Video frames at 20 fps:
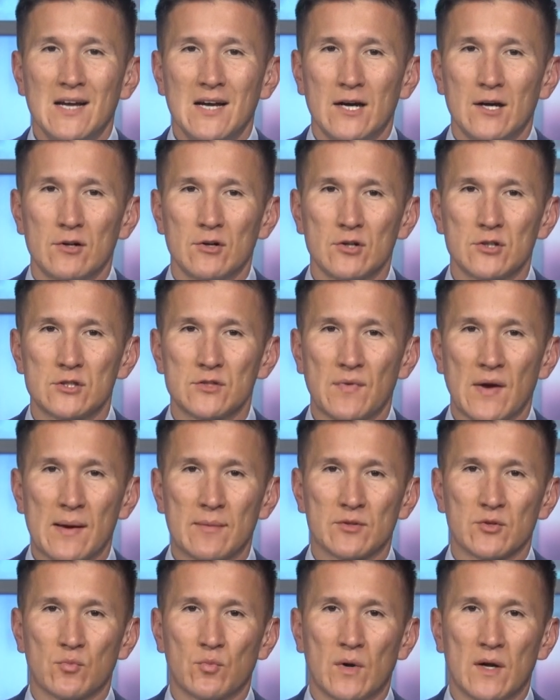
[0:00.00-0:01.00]
Hundreds of
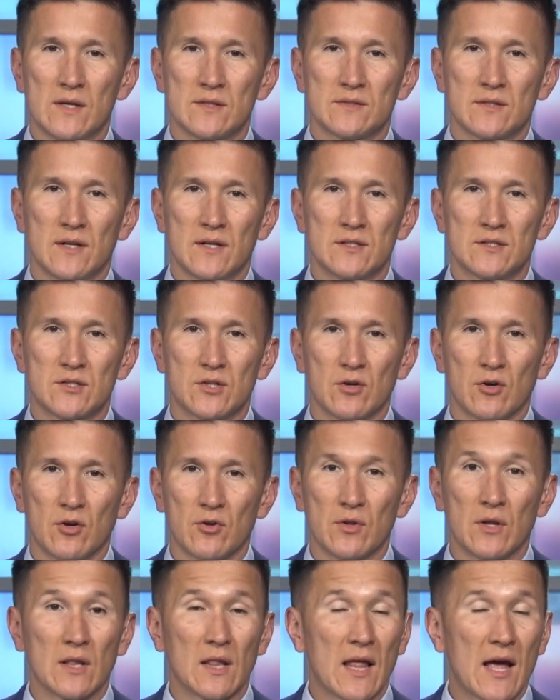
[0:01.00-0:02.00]
Hamilton residents
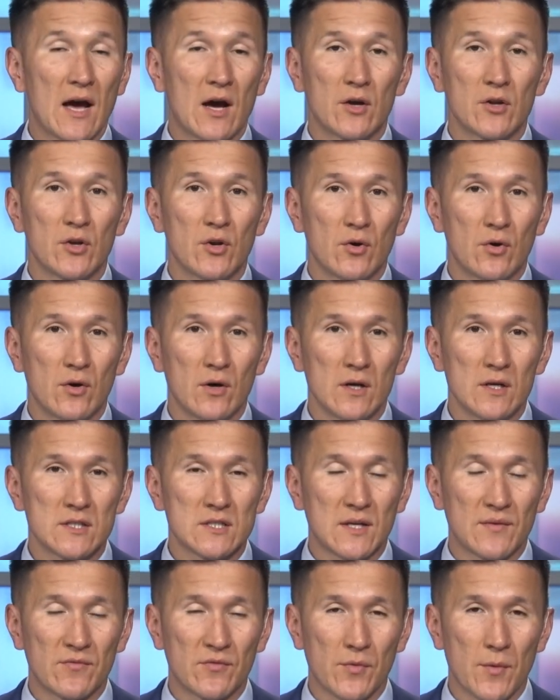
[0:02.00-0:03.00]
heard the loud
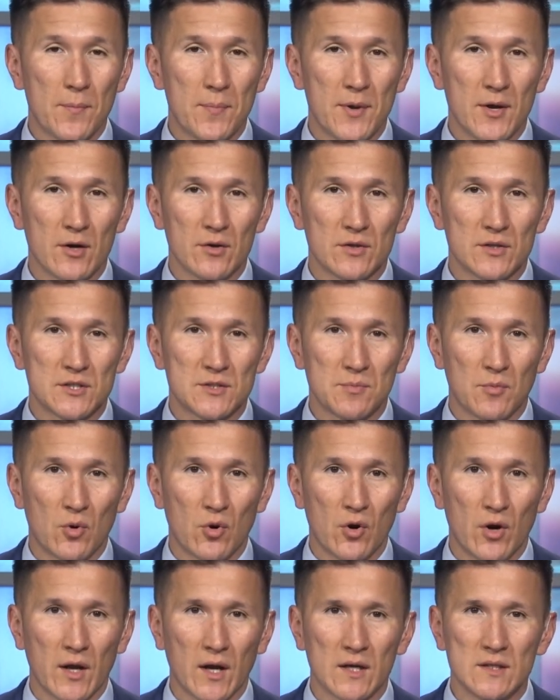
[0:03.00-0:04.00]
noise come from the pier this
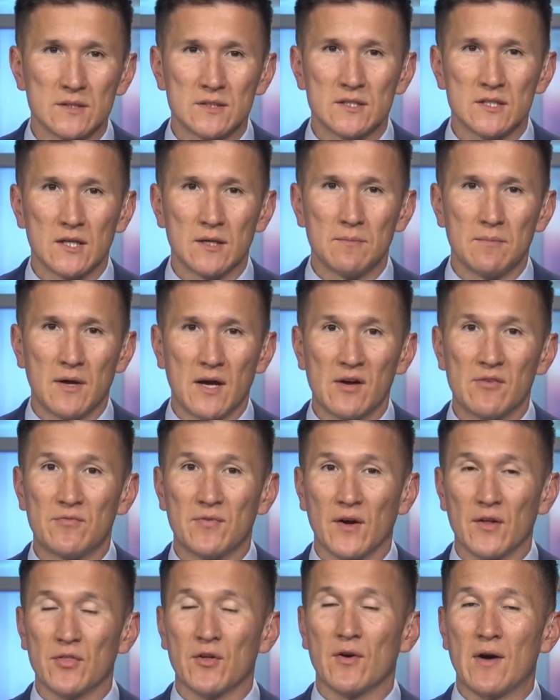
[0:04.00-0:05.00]
morning, and some may have
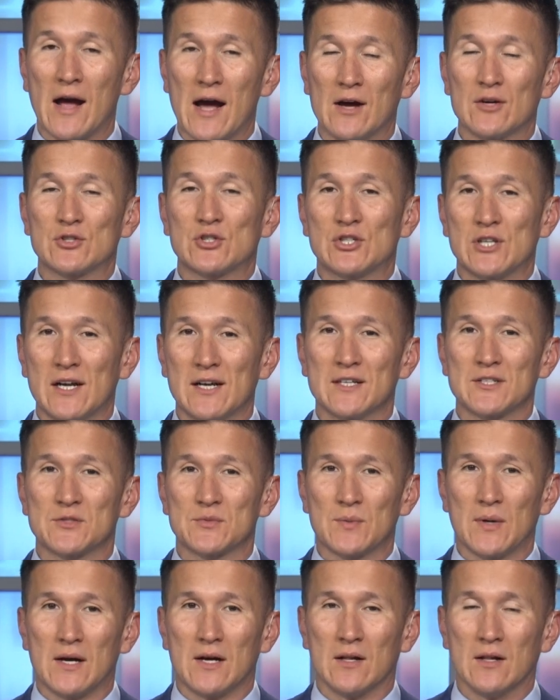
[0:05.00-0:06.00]
felt their house shake as
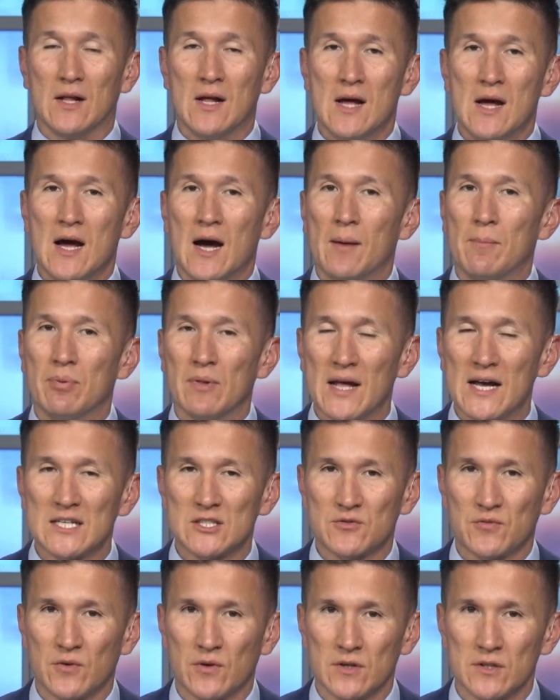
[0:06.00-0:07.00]
well. A
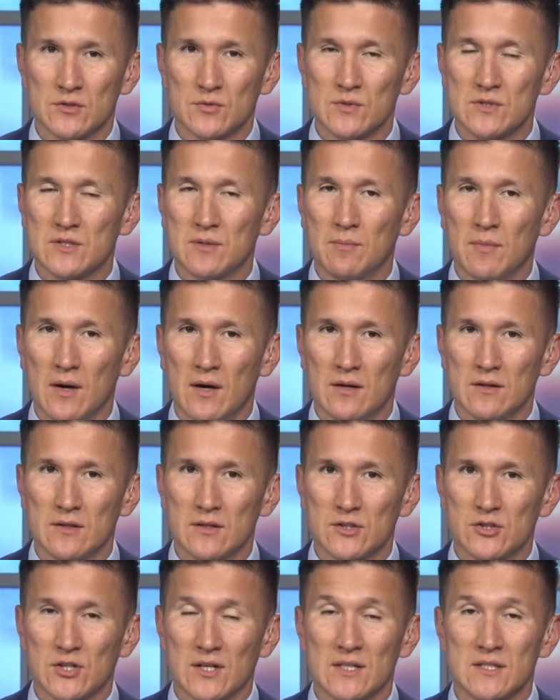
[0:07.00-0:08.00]
blast furnace was
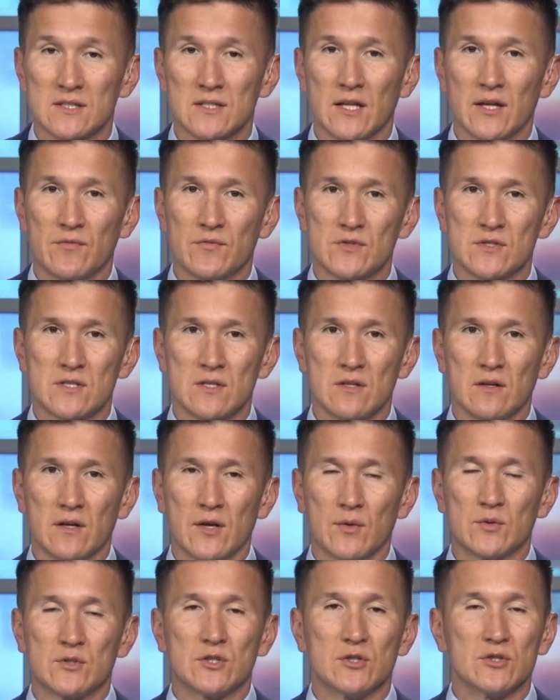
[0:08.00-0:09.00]
demolished at a slate
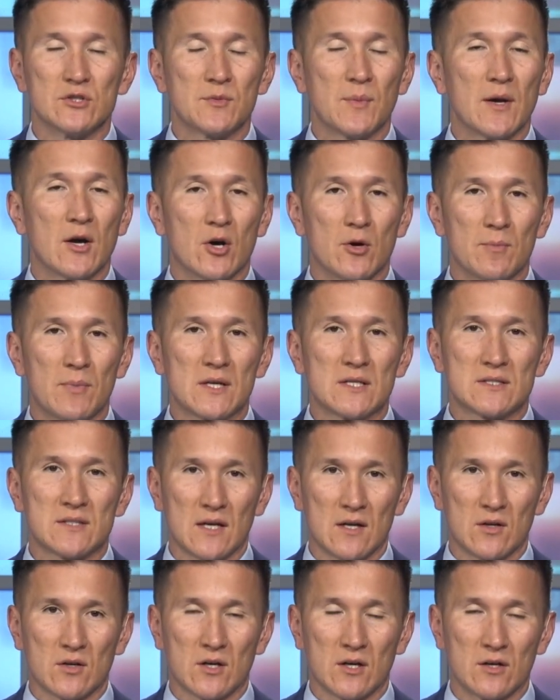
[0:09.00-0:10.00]
facility which used to be owned by
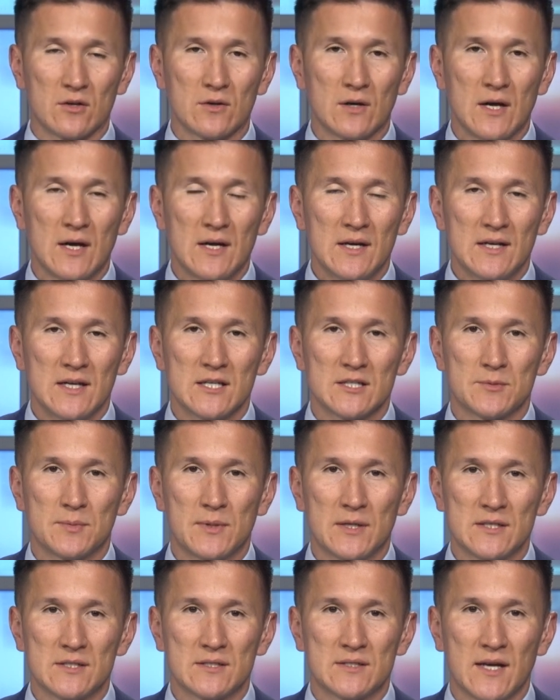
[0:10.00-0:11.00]
Stelco. As
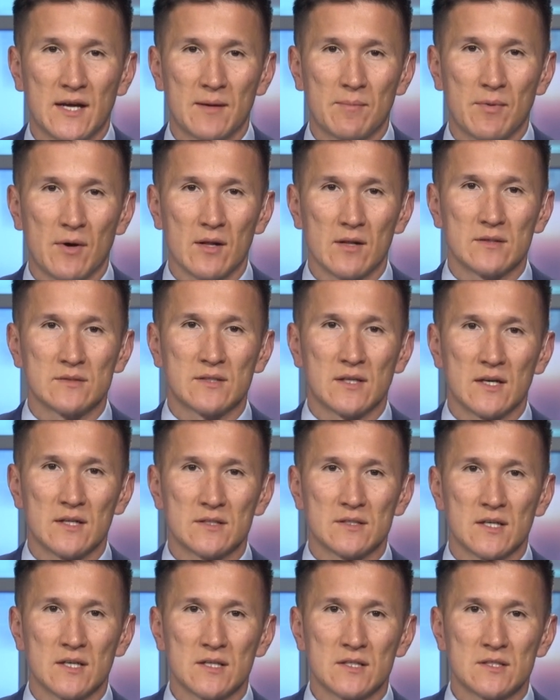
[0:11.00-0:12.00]
Manisa Danabalan
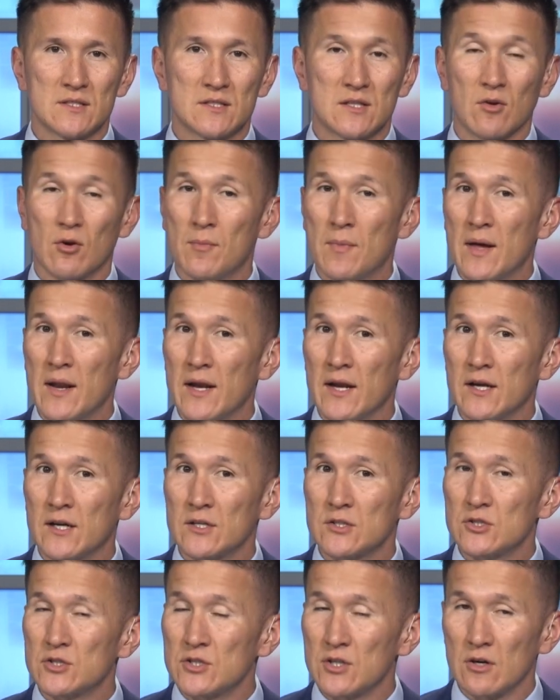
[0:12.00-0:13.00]
tells us, there are many
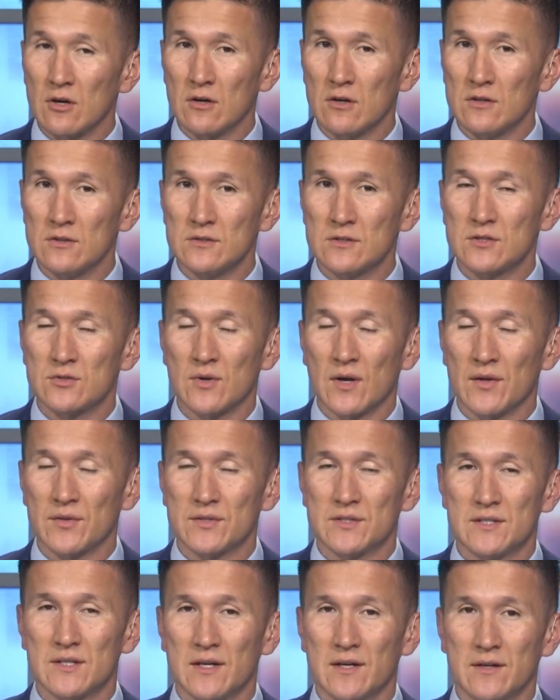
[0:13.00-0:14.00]
concerns throughout
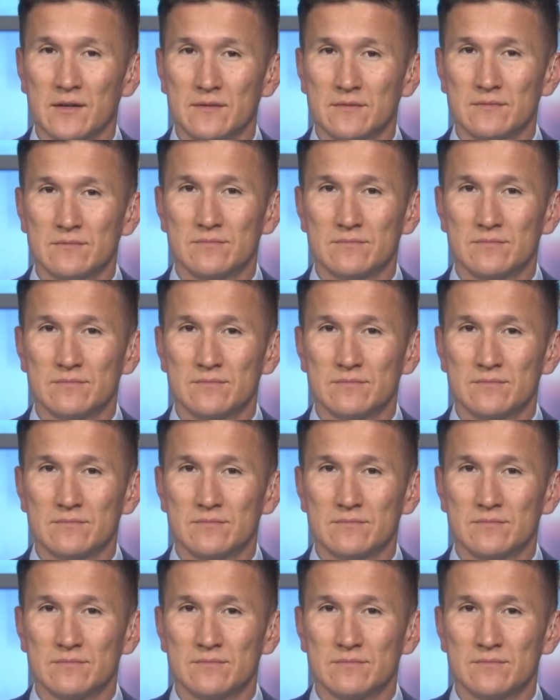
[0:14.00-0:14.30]
the city.